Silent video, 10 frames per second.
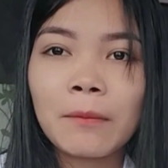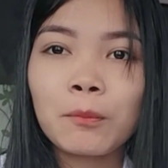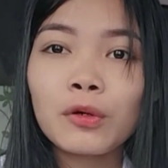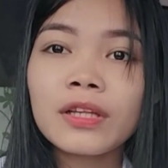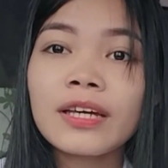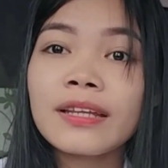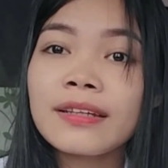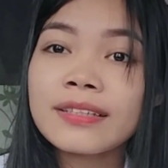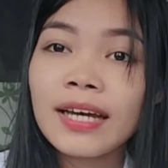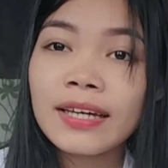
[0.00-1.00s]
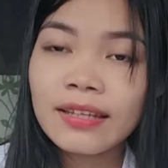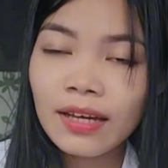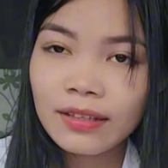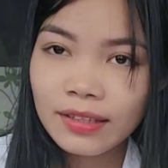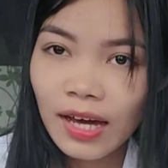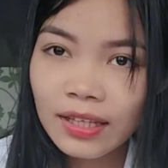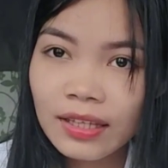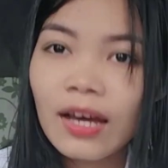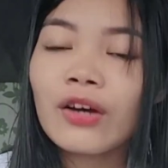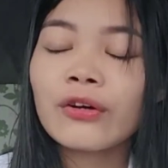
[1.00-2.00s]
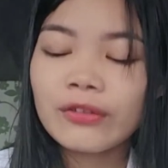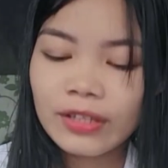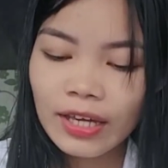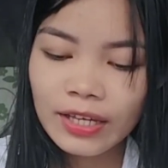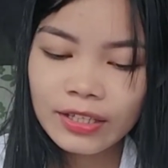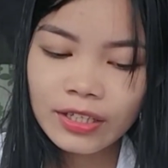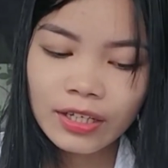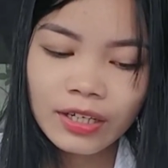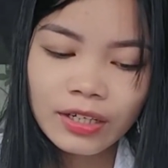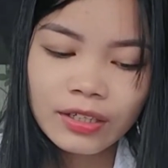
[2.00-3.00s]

put inside that container.